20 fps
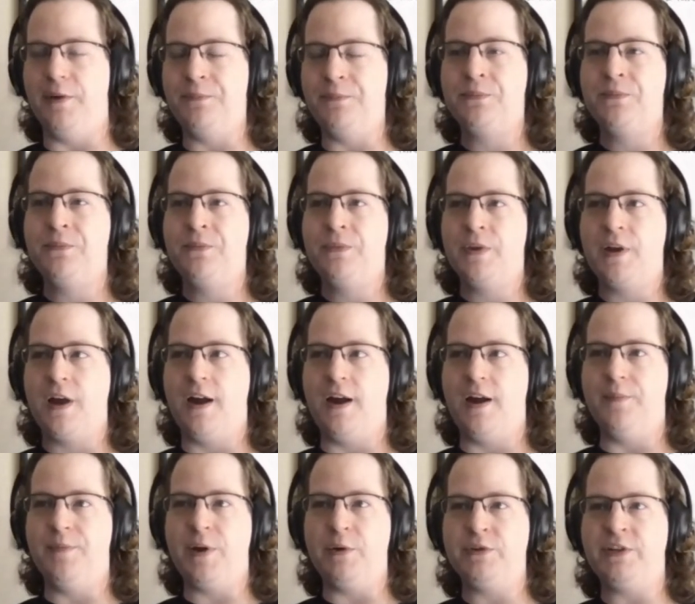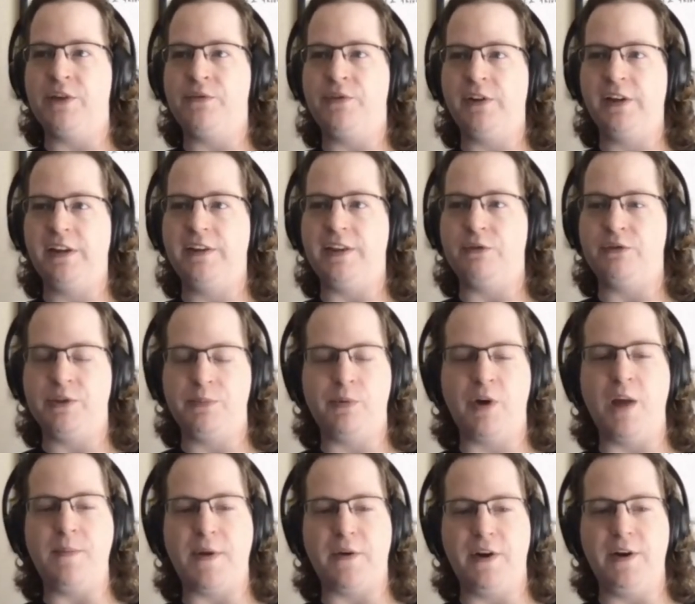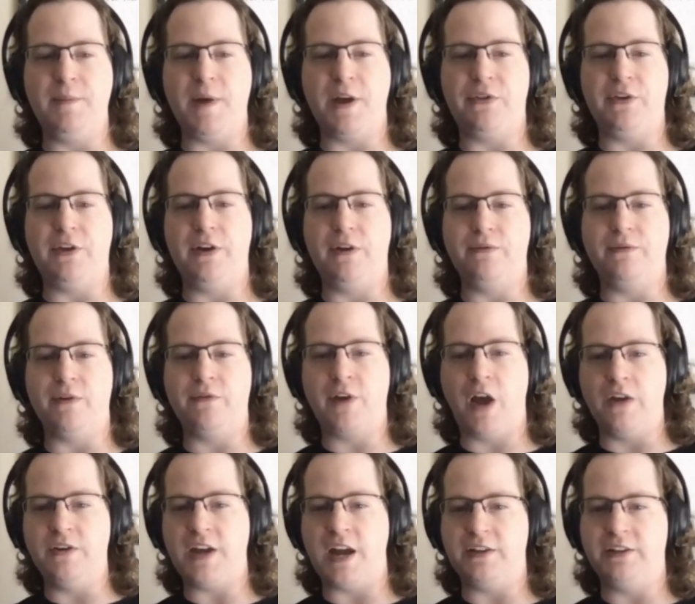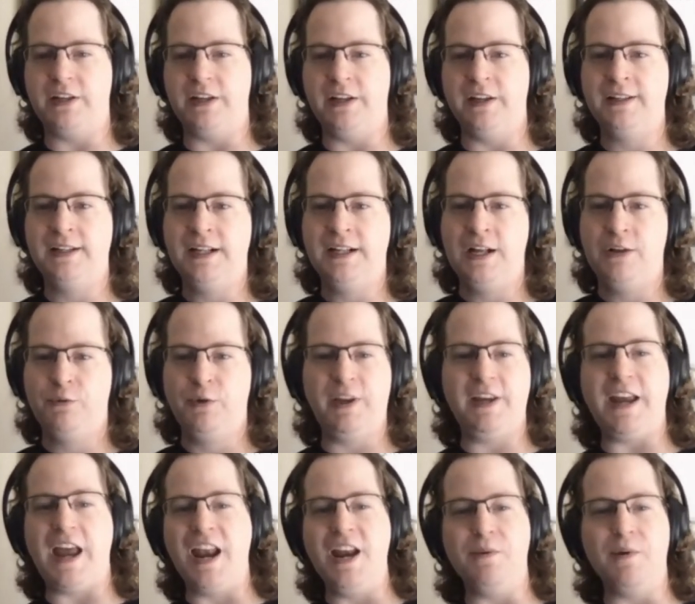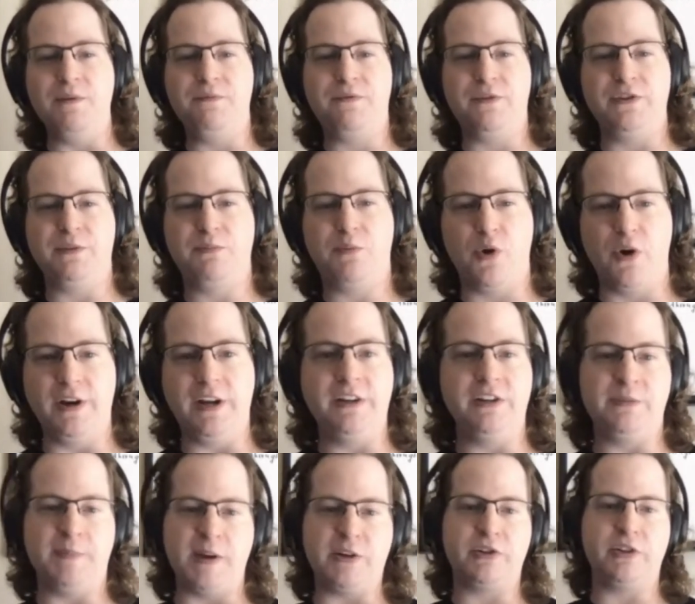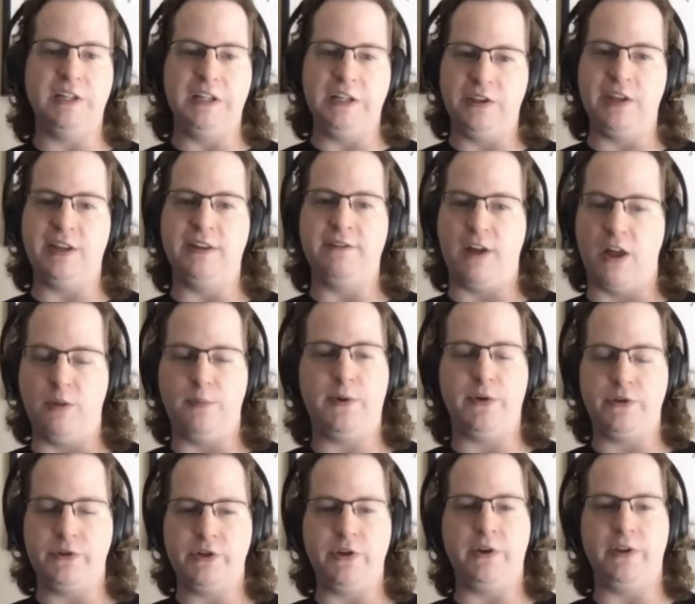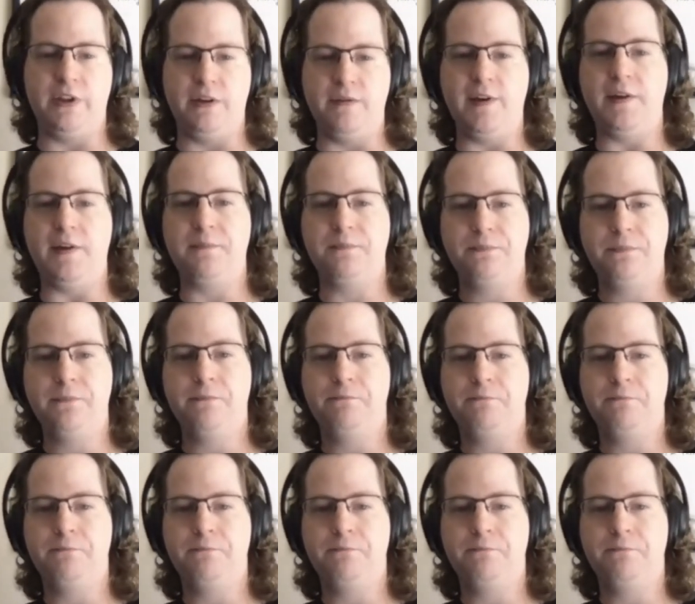But um, that was definitely that was the primary method of, of contacting really anyone for support, and especially the developers during the event.